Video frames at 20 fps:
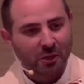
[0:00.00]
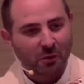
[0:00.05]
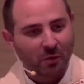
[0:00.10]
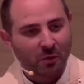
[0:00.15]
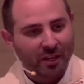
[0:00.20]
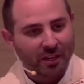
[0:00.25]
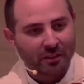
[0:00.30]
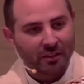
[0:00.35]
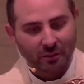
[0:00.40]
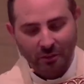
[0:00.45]

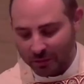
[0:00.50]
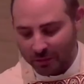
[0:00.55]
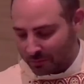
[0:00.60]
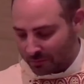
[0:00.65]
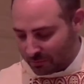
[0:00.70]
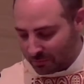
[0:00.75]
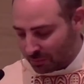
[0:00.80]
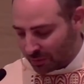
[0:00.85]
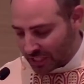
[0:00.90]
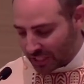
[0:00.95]
wind or the
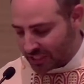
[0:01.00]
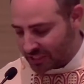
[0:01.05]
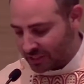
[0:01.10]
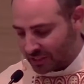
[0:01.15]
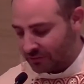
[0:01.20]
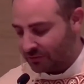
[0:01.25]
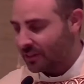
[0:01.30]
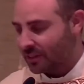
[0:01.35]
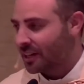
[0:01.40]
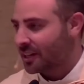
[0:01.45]
blazing
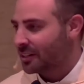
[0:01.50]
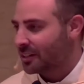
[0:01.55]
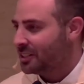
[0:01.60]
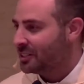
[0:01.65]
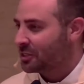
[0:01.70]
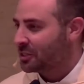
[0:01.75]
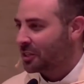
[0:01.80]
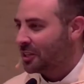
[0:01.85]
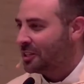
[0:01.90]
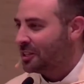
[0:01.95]
fire. He's
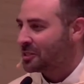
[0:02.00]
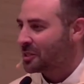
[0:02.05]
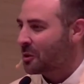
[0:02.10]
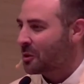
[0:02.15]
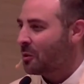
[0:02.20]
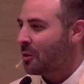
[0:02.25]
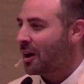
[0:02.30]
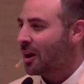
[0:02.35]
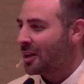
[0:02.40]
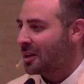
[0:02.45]
a
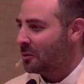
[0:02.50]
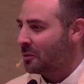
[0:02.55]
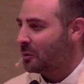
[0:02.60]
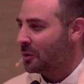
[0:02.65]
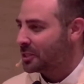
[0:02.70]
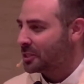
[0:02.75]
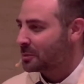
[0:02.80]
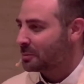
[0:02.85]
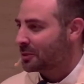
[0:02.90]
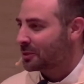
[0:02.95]
quiet
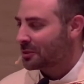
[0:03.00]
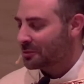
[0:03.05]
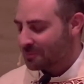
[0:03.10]
whisper.